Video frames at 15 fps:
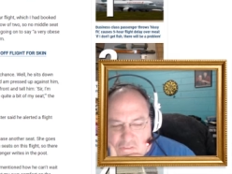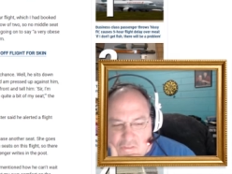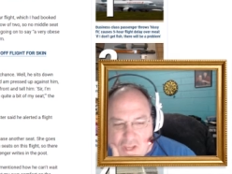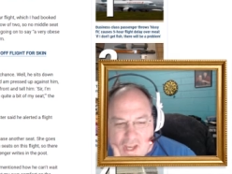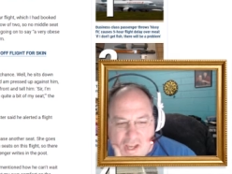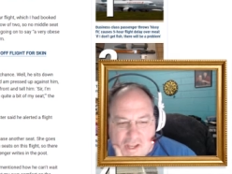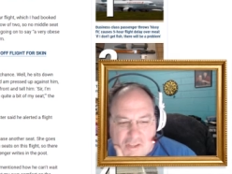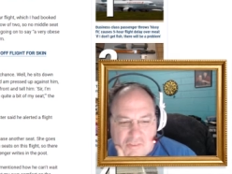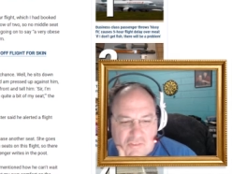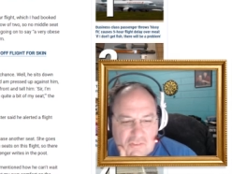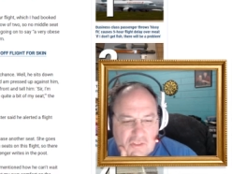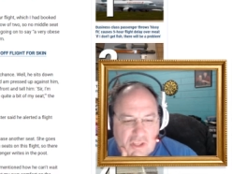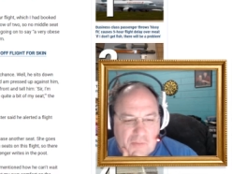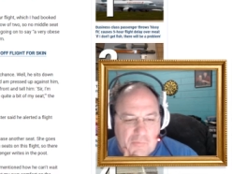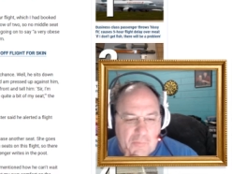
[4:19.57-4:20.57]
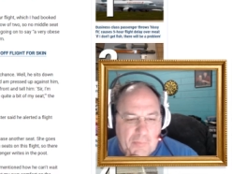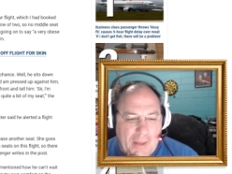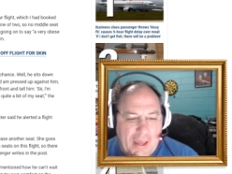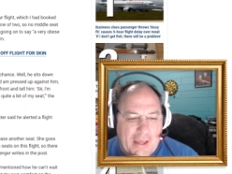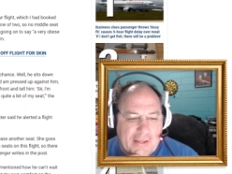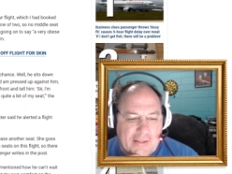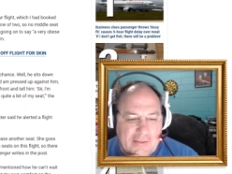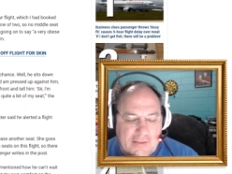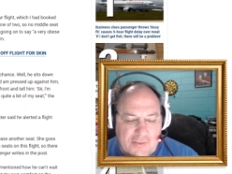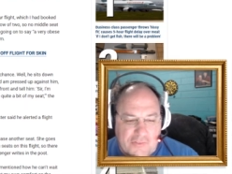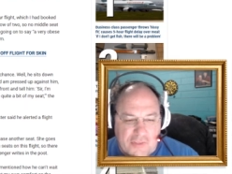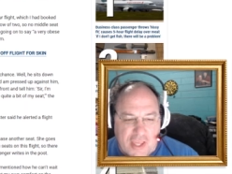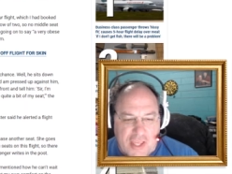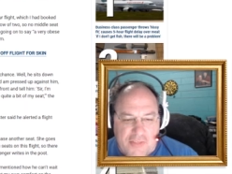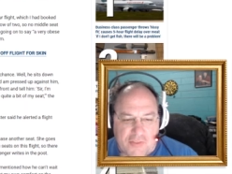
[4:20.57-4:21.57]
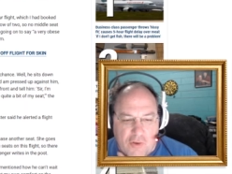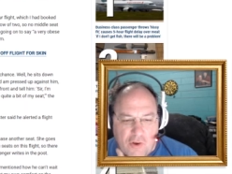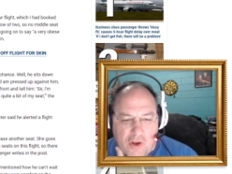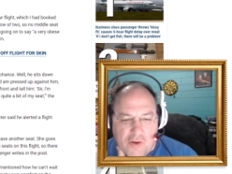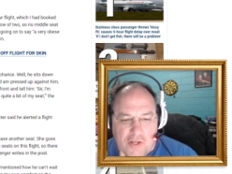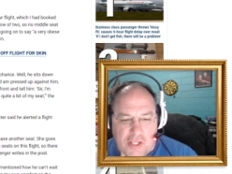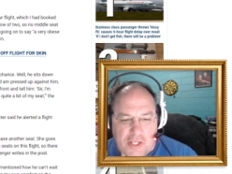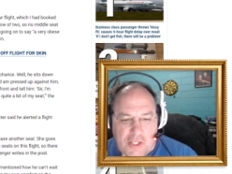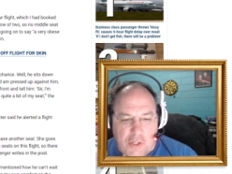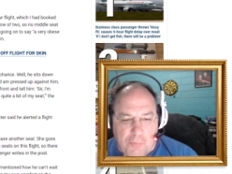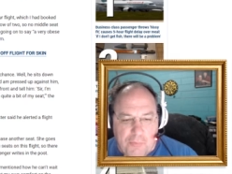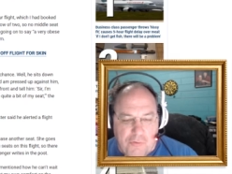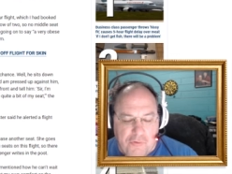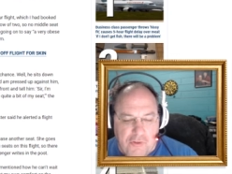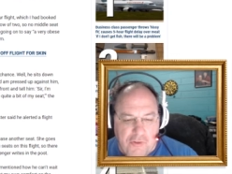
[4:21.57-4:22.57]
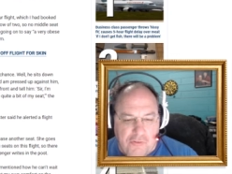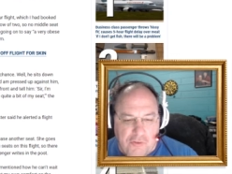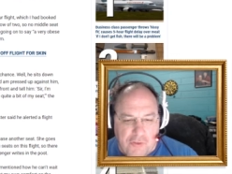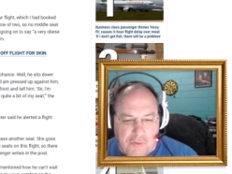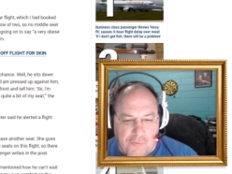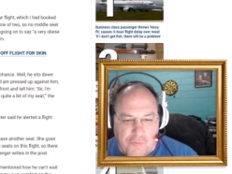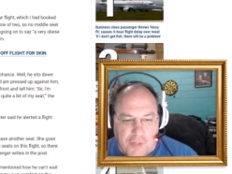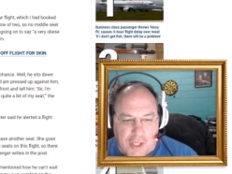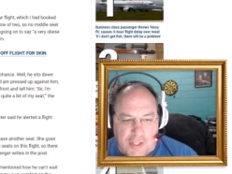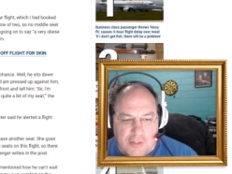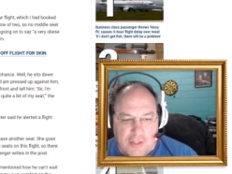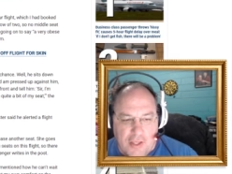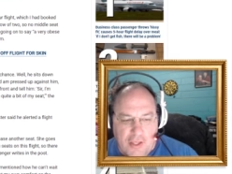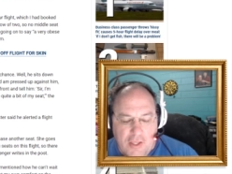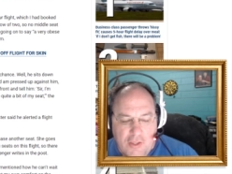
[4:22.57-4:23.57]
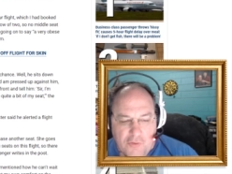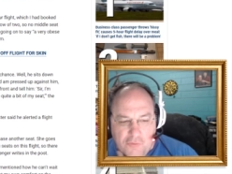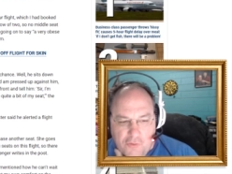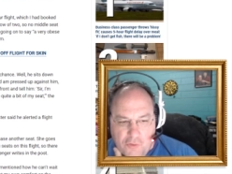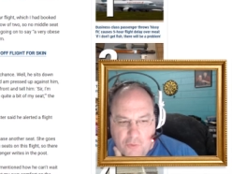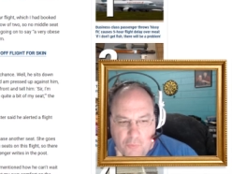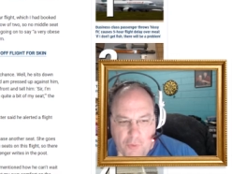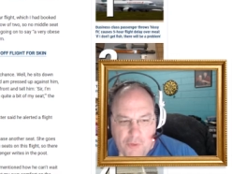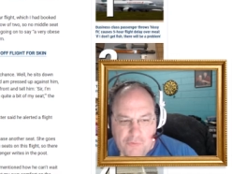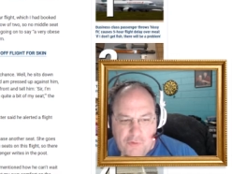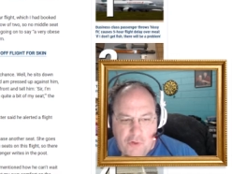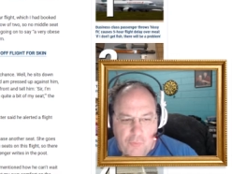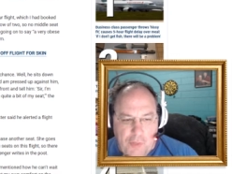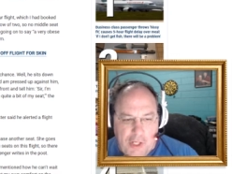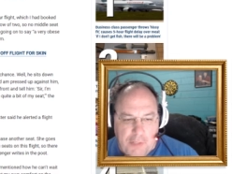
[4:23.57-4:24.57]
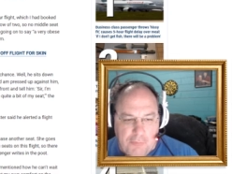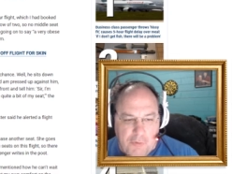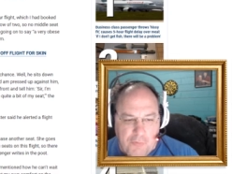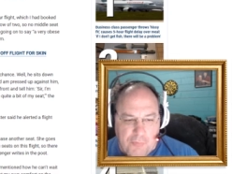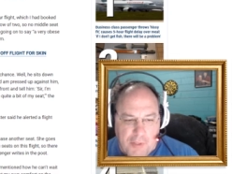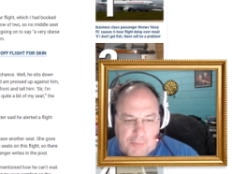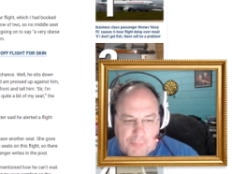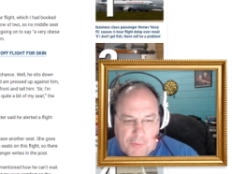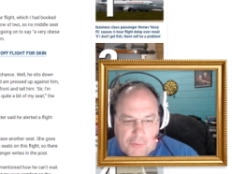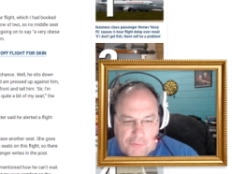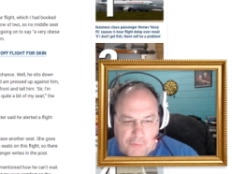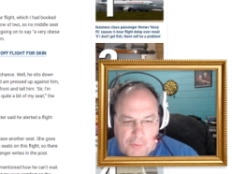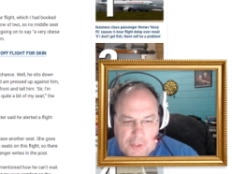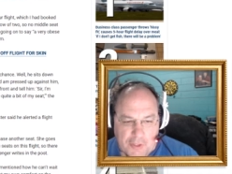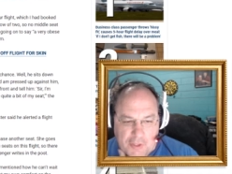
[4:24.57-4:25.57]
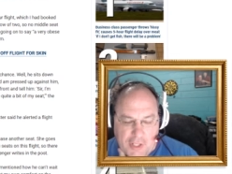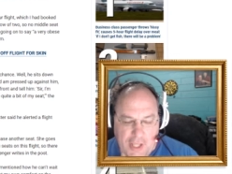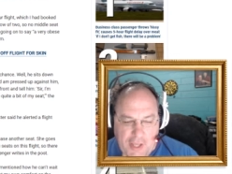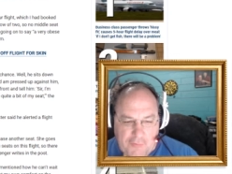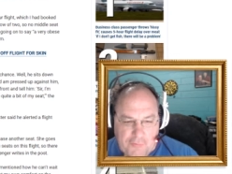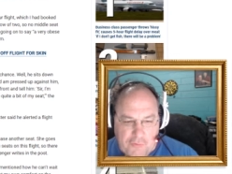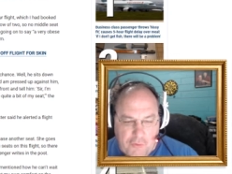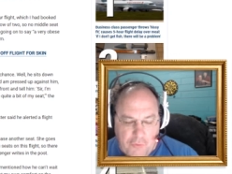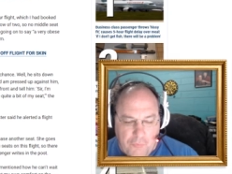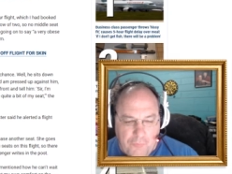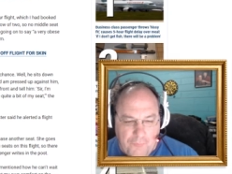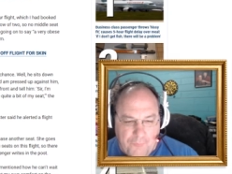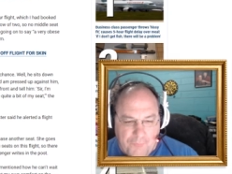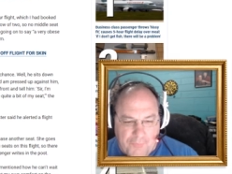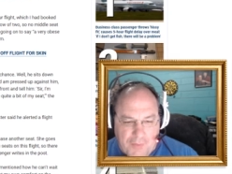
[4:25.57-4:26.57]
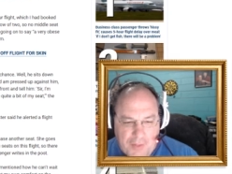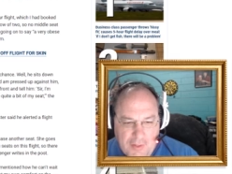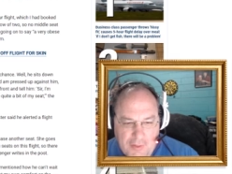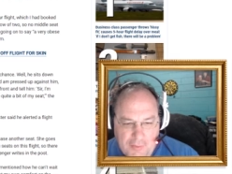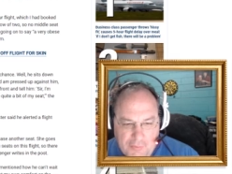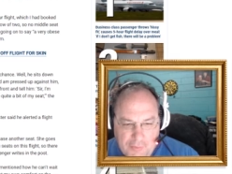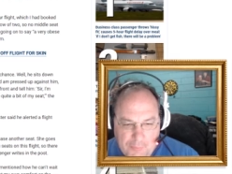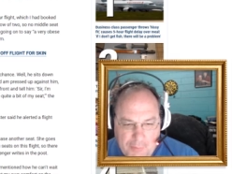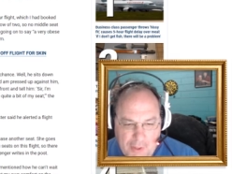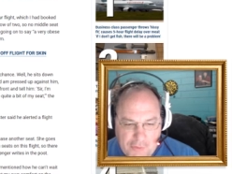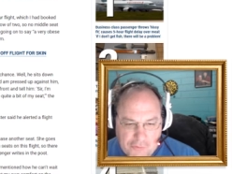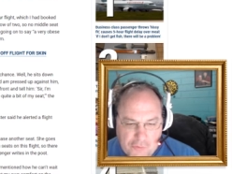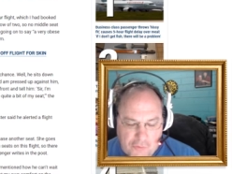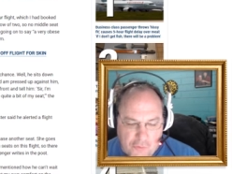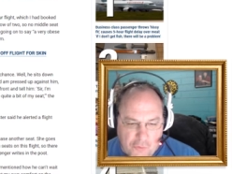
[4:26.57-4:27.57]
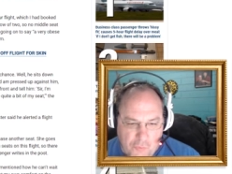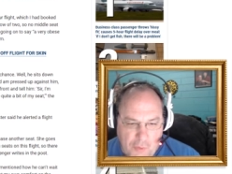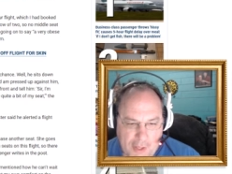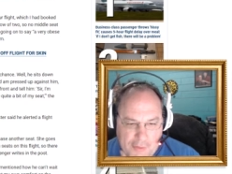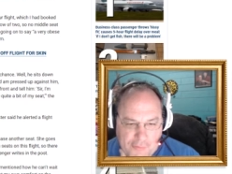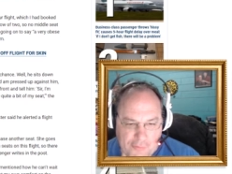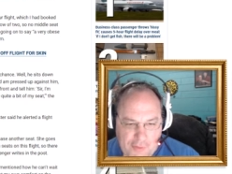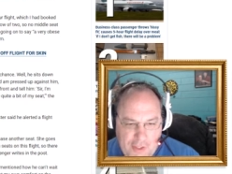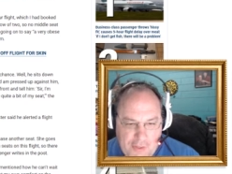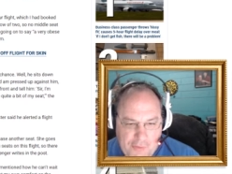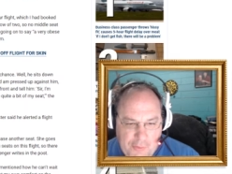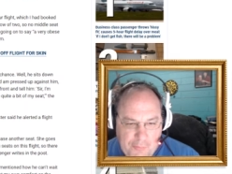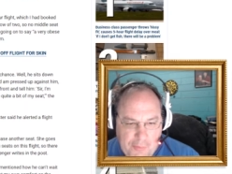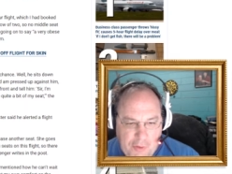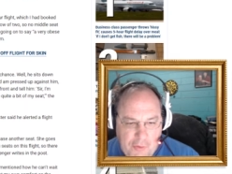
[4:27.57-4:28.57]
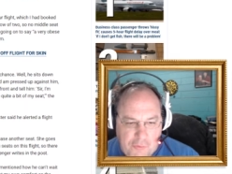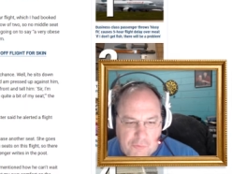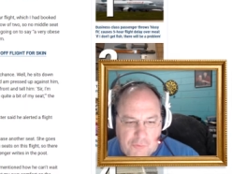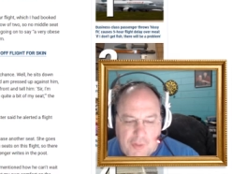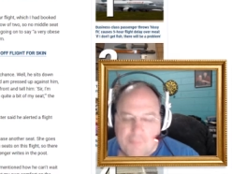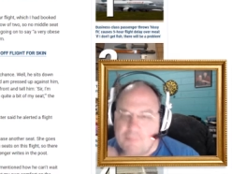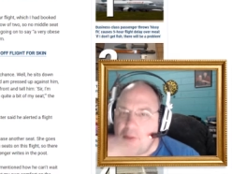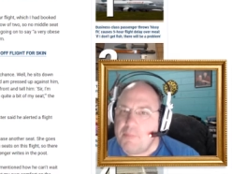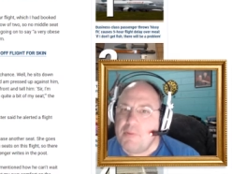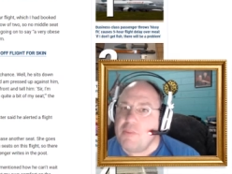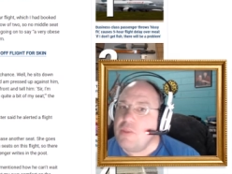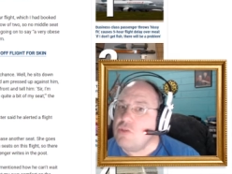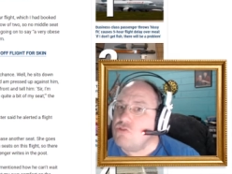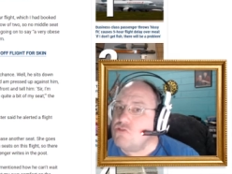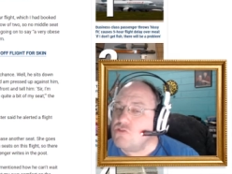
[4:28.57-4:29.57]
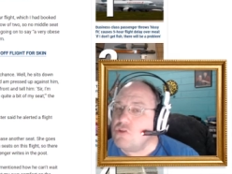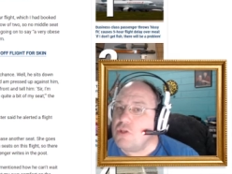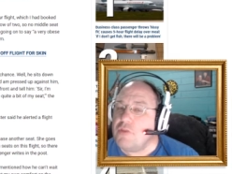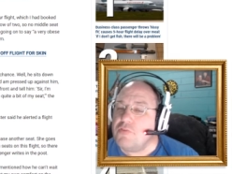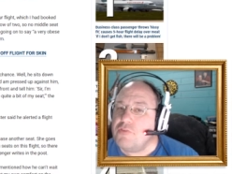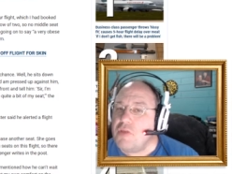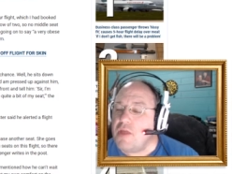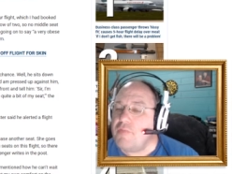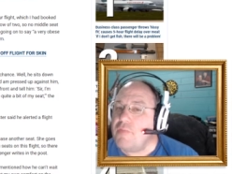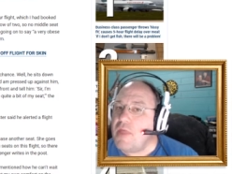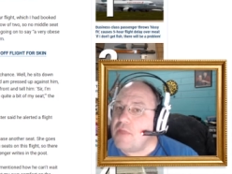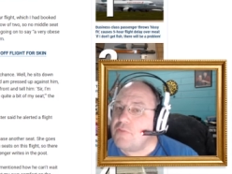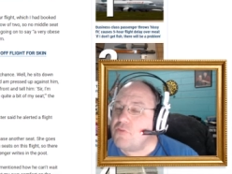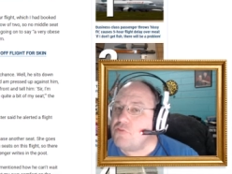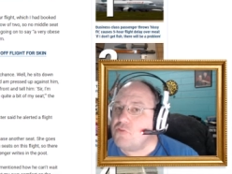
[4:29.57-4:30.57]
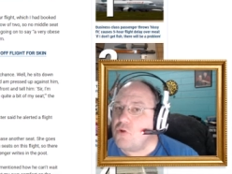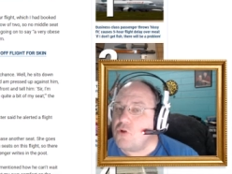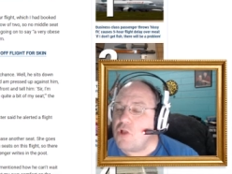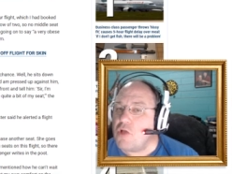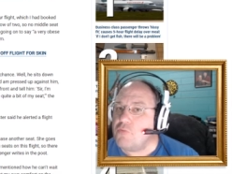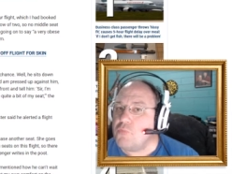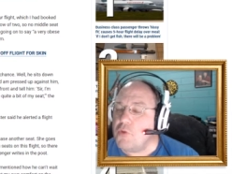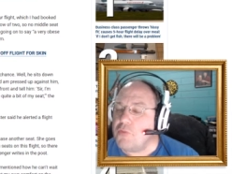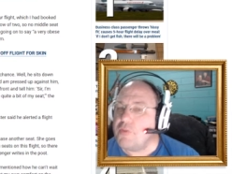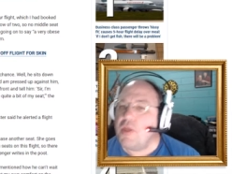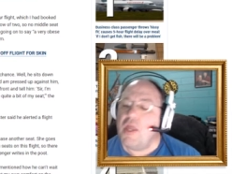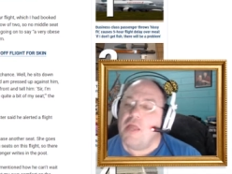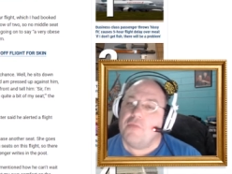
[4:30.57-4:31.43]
Uh, she comes back saying there aren't any open seats on this flight, so there wasn't a way to move people so he could have two. The passenger writes in the post. Maybe they should have done that to start off with.